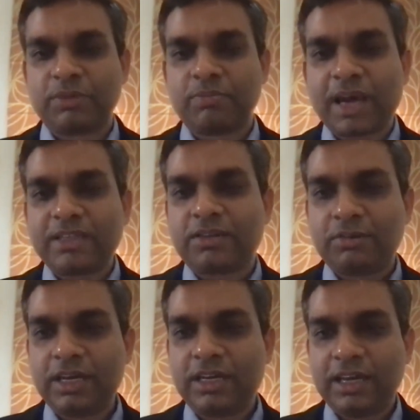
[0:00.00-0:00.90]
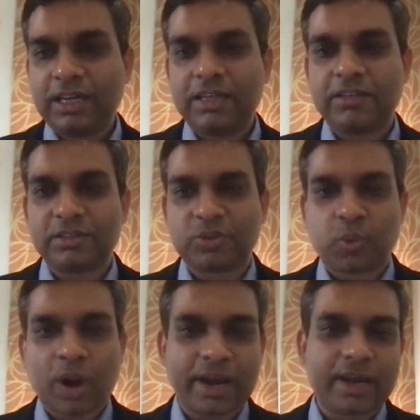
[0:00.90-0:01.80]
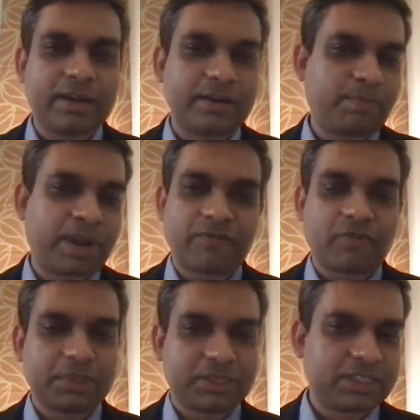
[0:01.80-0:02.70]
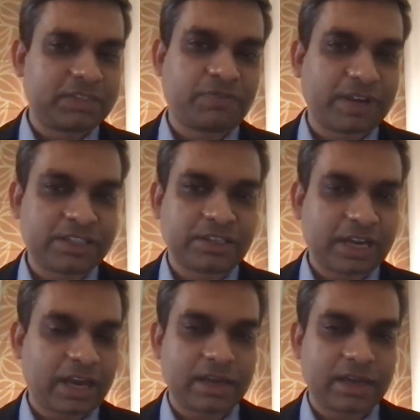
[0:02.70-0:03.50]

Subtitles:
my 3 key reasons why platform businesses fail today.